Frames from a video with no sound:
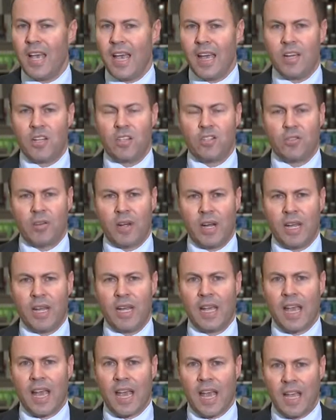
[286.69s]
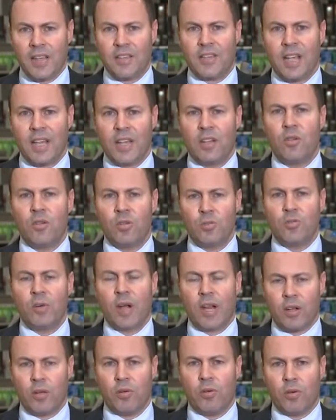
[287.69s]
And Australia has a good
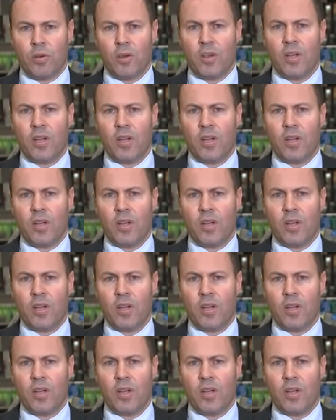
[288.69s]
record.